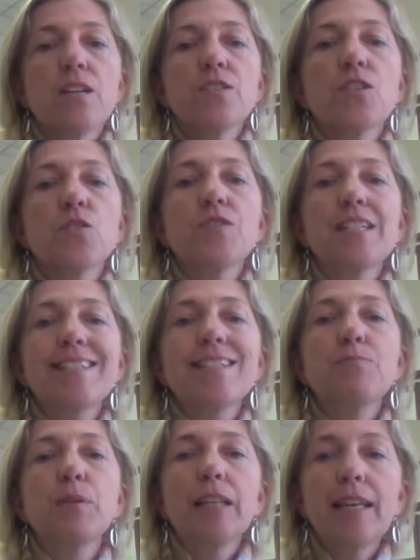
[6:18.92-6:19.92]
So
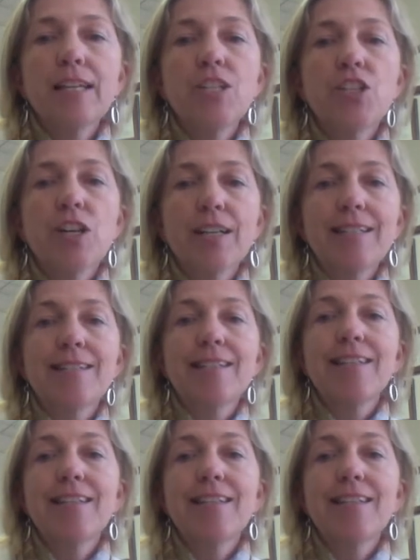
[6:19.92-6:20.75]
dysplasia is